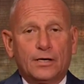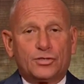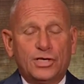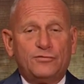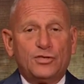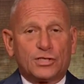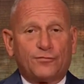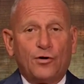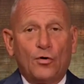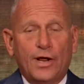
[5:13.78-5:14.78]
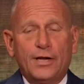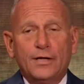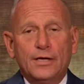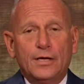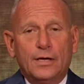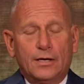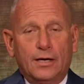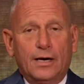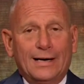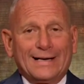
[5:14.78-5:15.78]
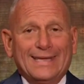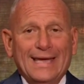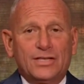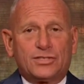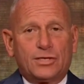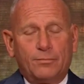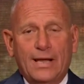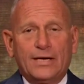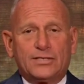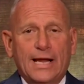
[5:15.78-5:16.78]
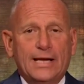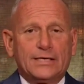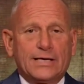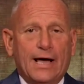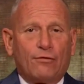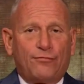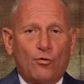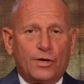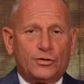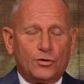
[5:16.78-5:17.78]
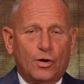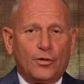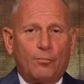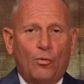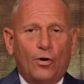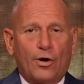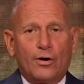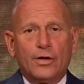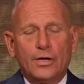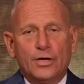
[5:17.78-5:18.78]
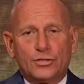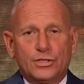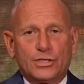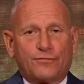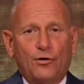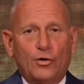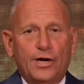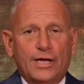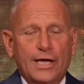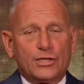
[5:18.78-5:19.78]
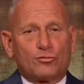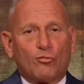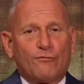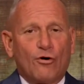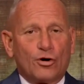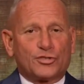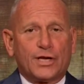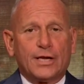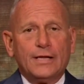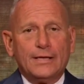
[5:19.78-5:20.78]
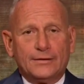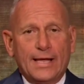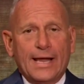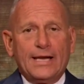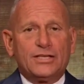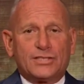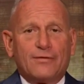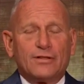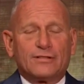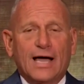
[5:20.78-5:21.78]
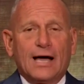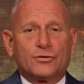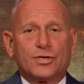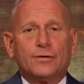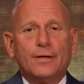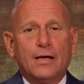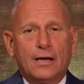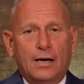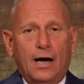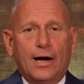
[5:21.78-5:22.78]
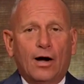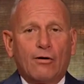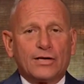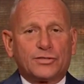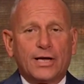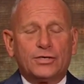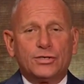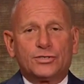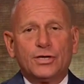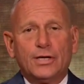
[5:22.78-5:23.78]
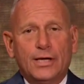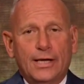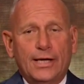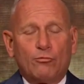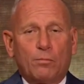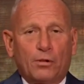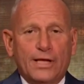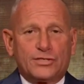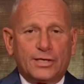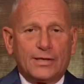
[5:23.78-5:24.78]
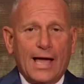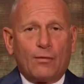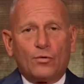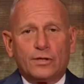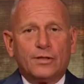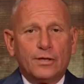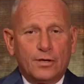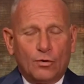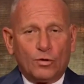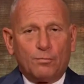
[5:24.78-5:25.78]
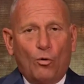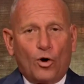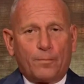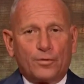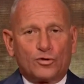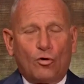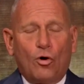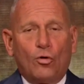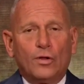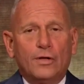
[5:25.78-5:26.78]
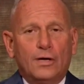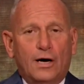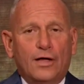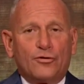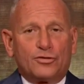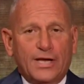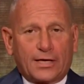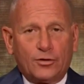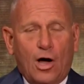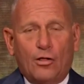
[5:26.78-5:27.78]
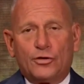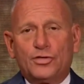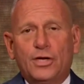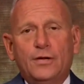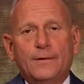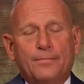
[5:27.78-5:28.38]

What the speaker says: She just voted against maintaining Title 42 on the border. She just voted against reversing the 87,000 IRS agents and replacing that with Border Patrol, other technology